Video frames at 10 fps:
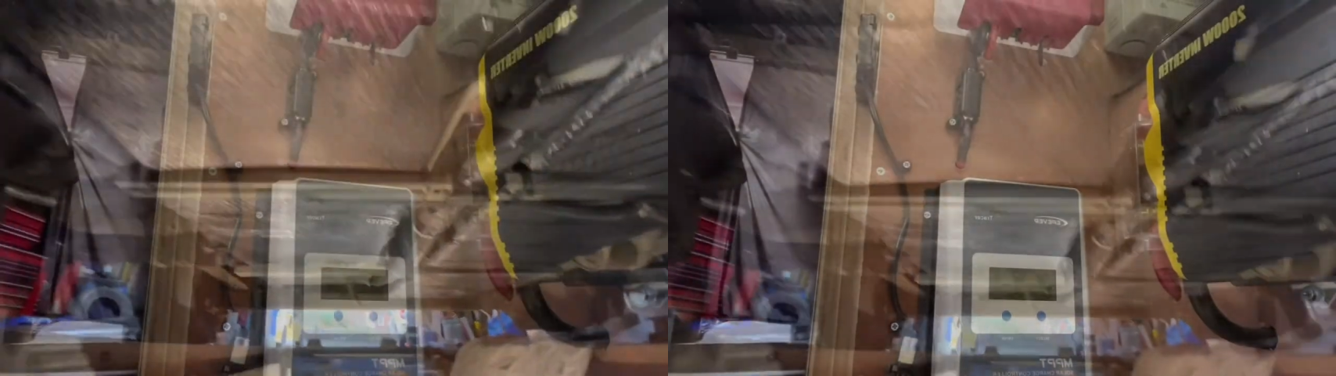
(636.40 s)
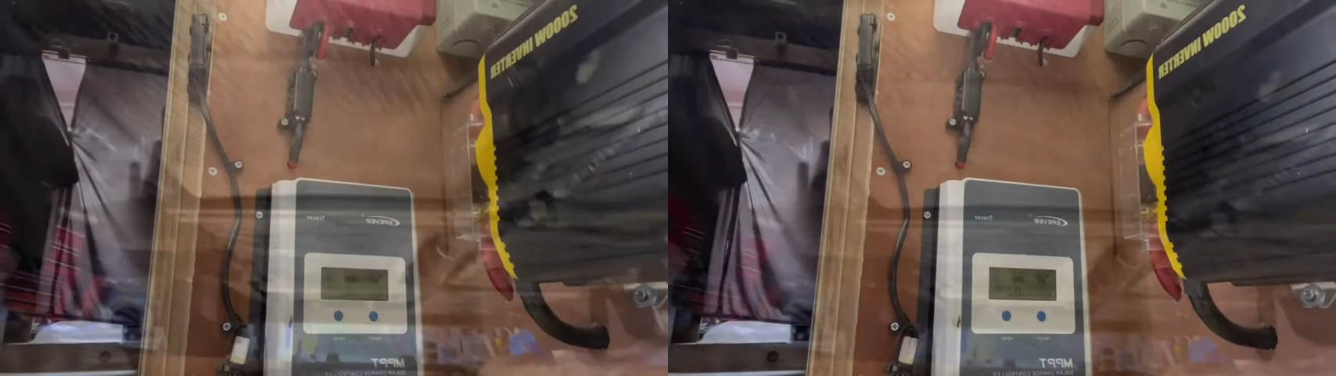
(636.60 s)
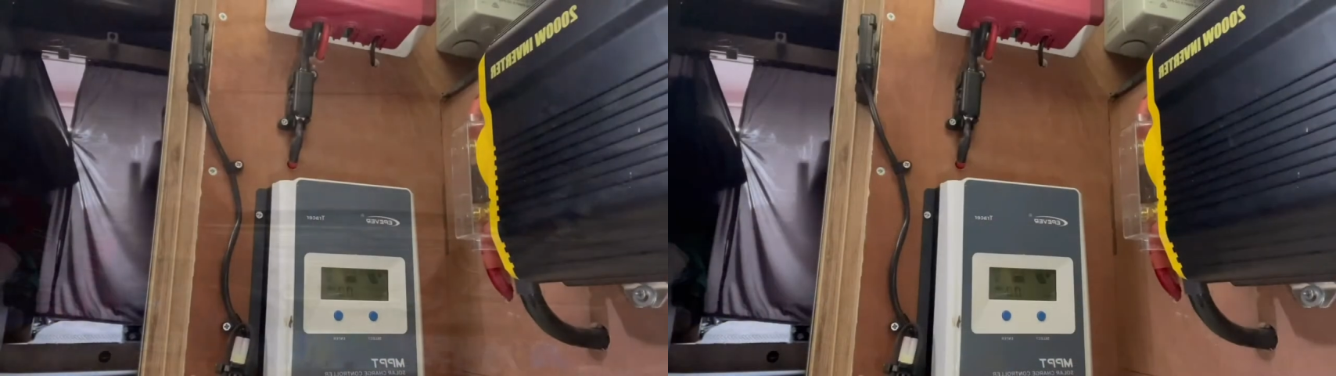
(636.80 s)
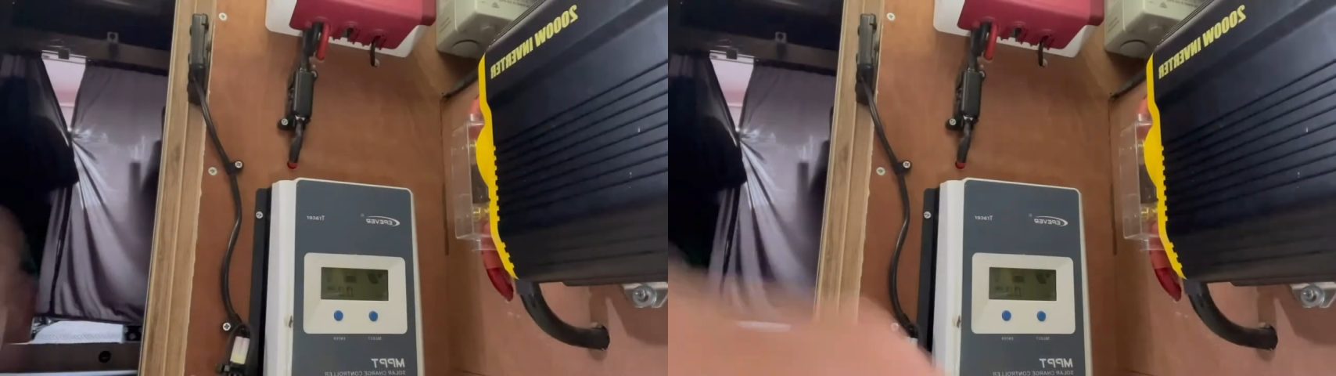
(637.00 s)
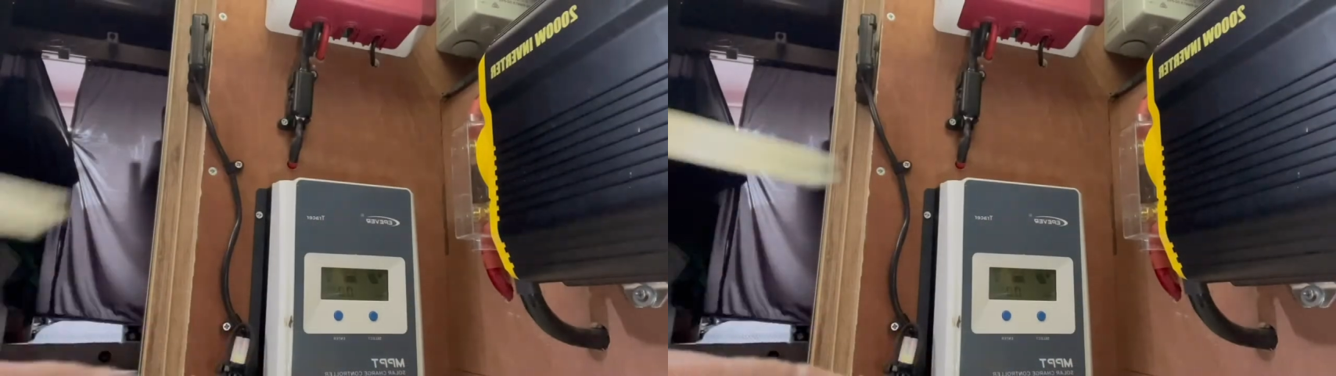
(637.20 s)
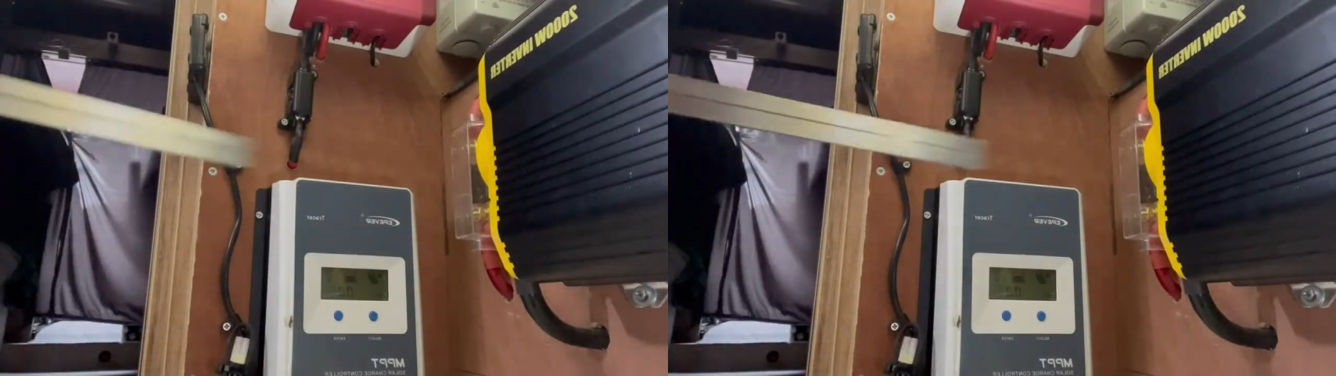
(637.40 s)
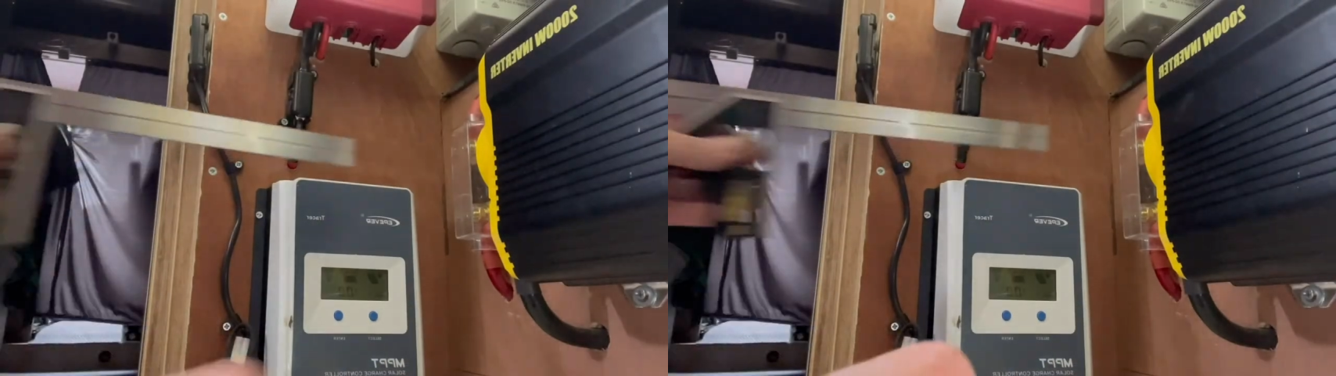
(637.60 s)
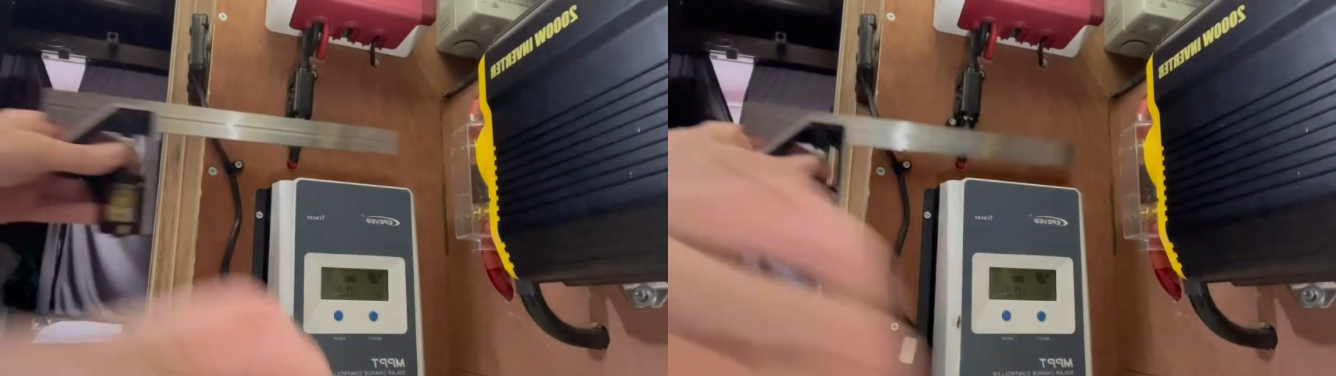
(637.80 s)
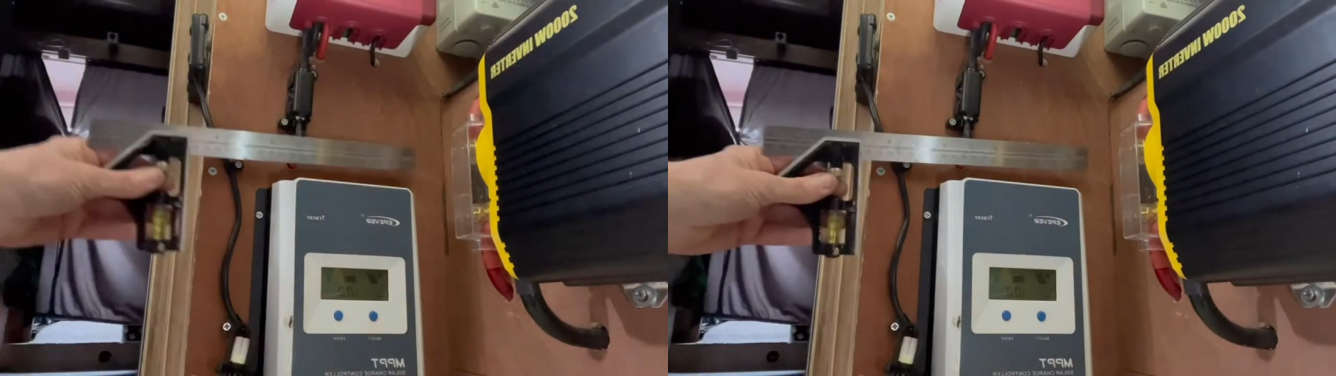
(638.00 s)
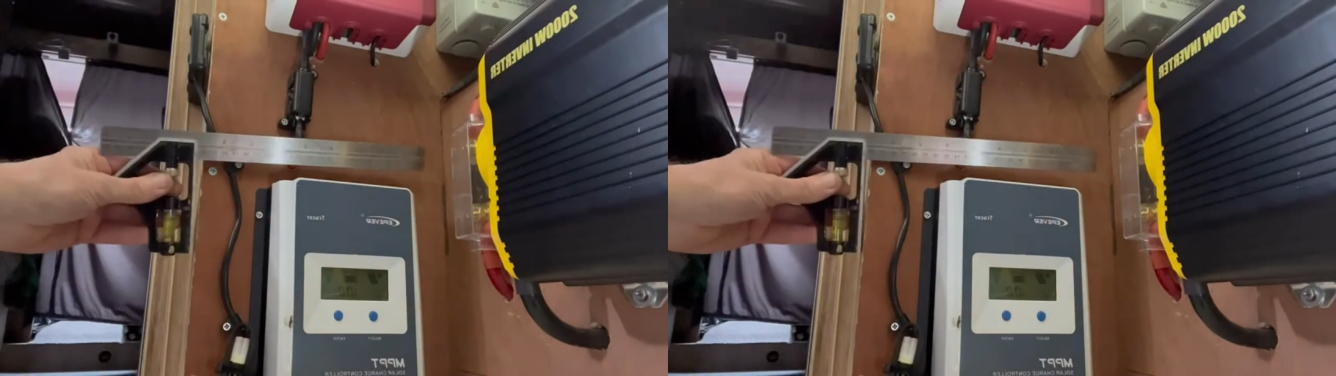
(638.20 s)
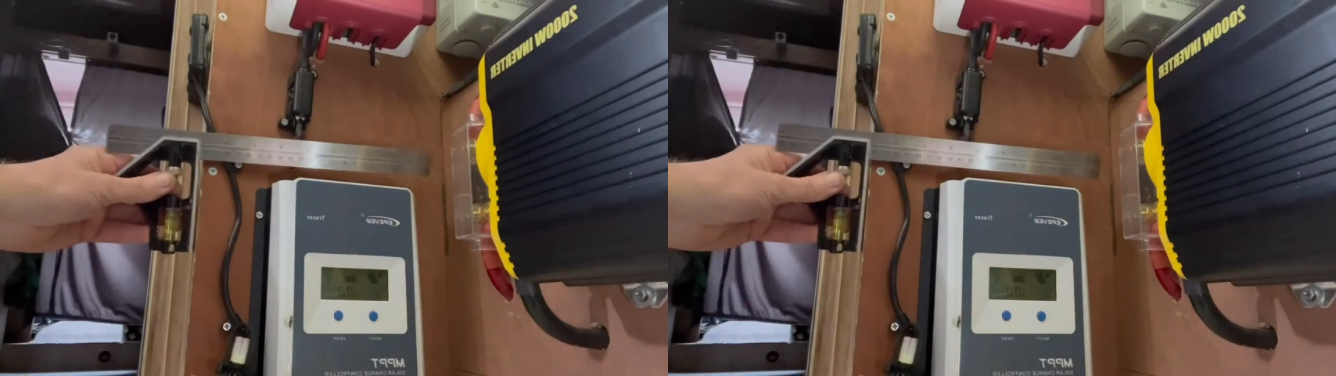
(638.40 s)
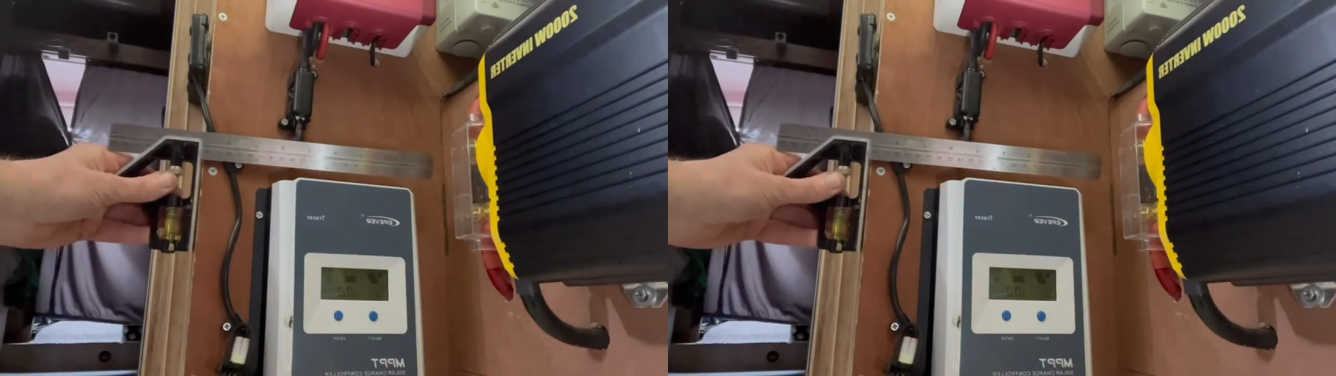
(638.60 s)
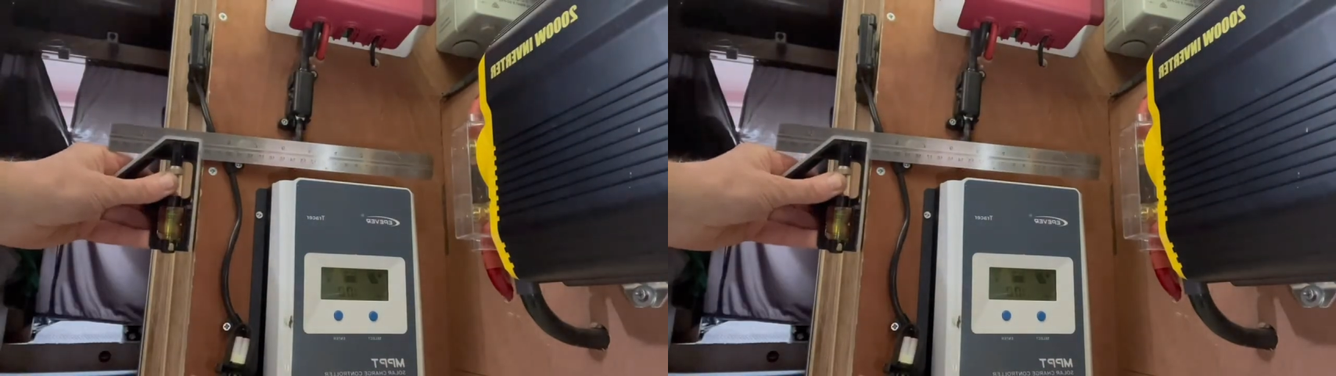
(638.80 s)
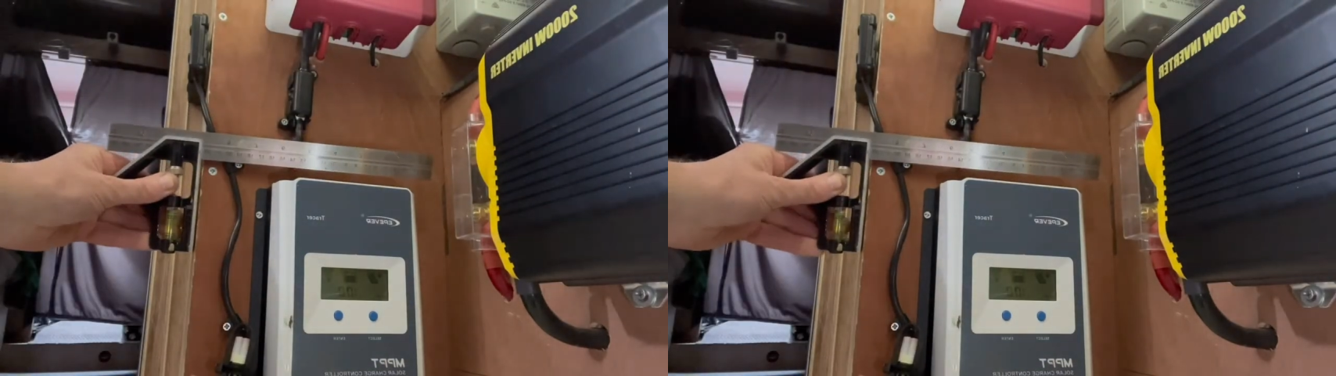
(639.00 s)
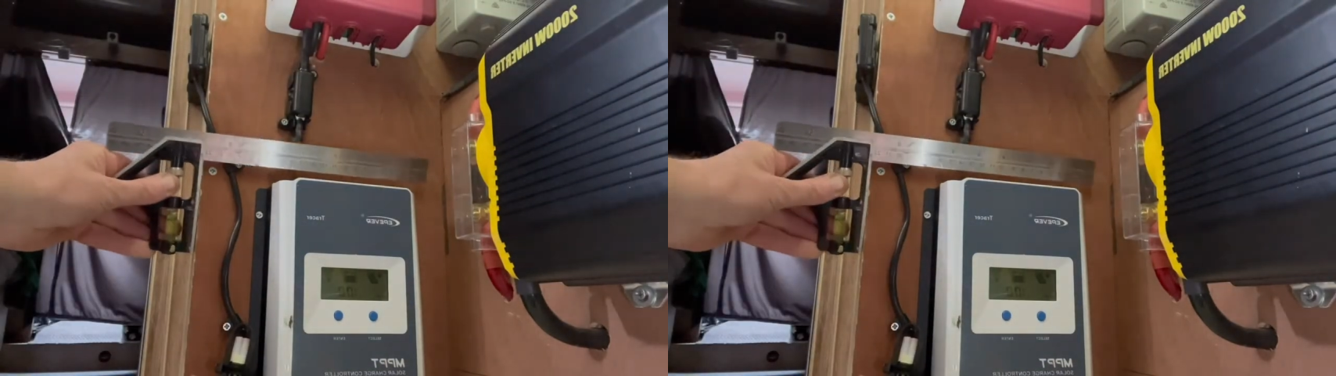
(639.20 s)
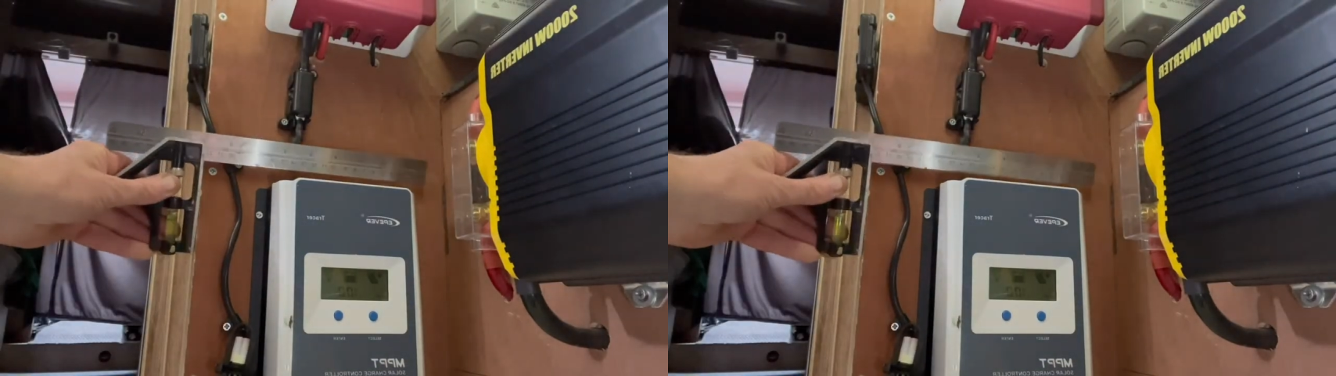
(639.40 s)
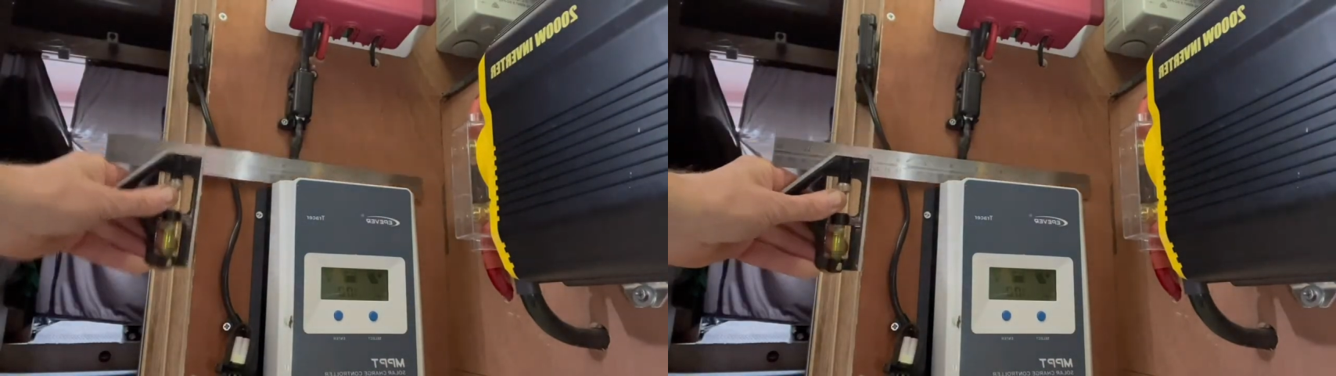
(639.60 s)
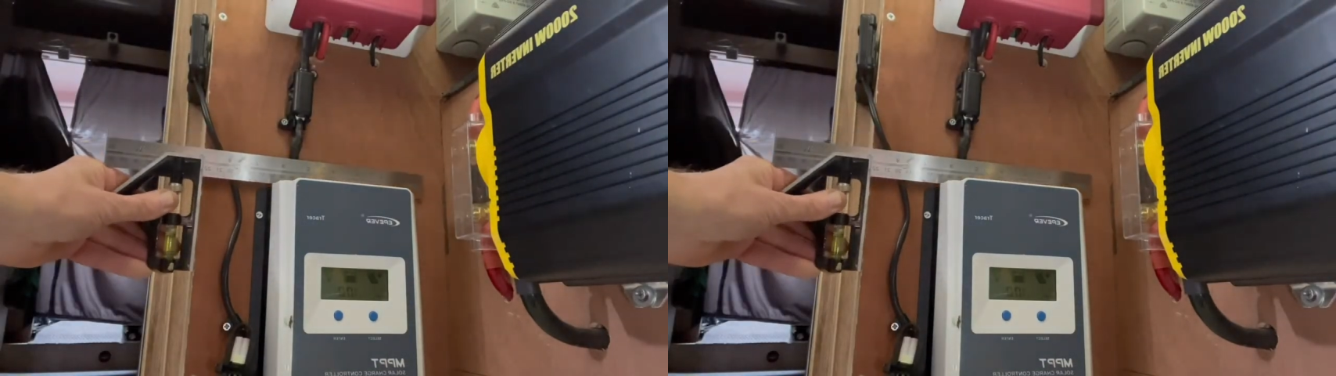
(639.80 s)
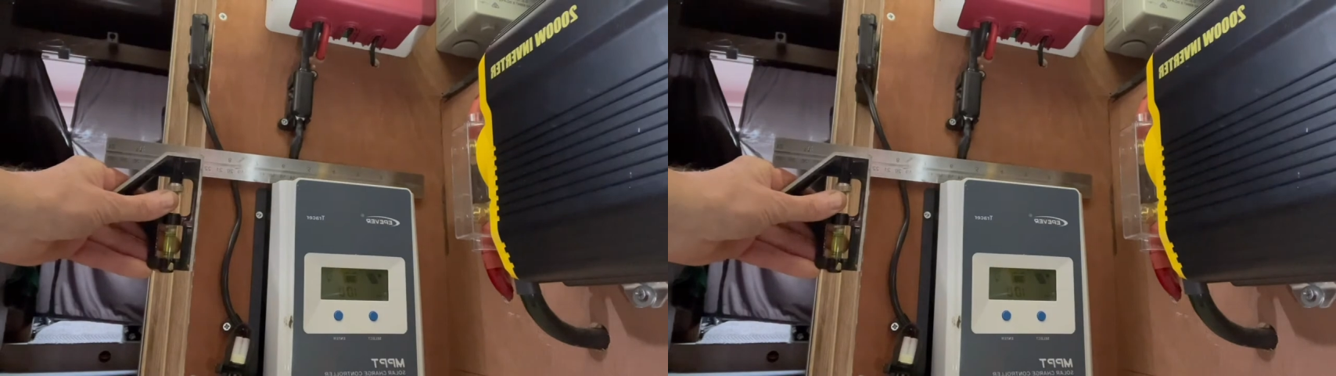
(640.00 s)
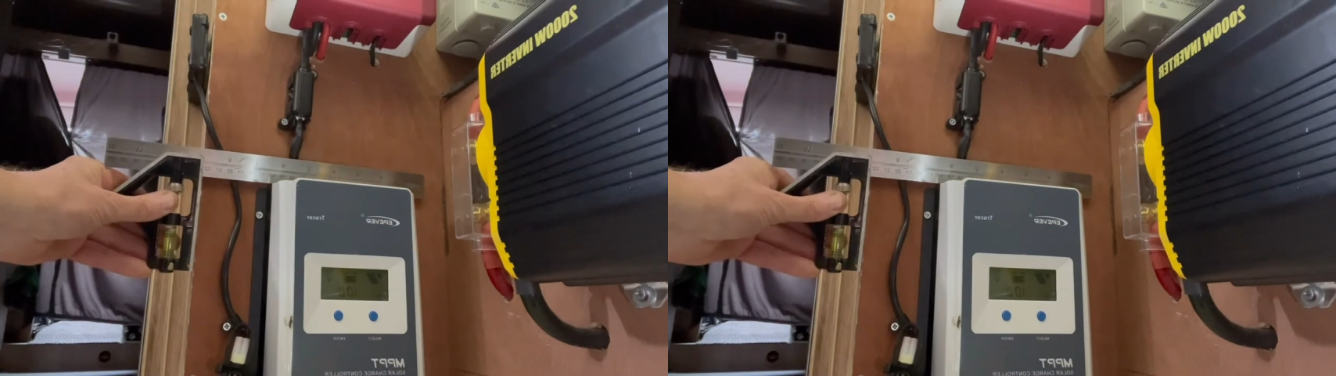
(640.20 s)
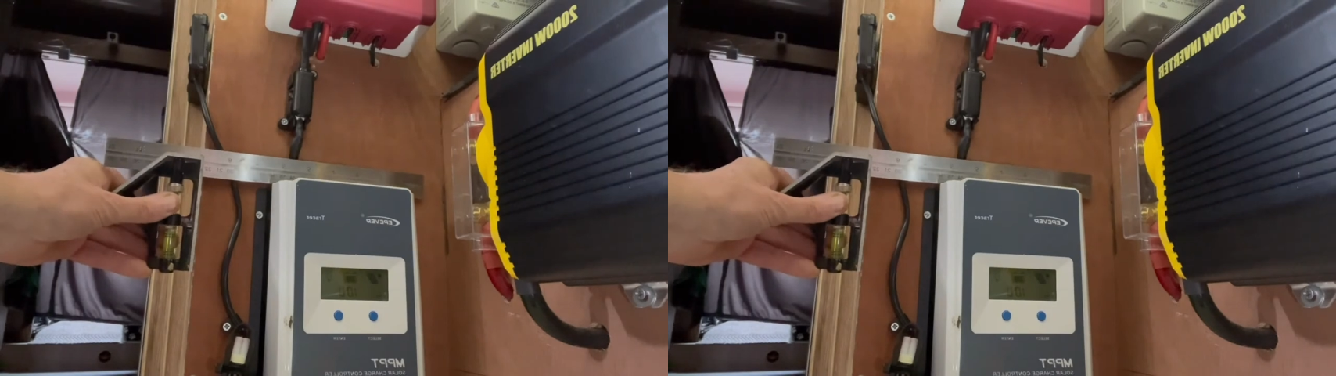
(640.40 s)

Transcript: Nobody's mouth can be seen.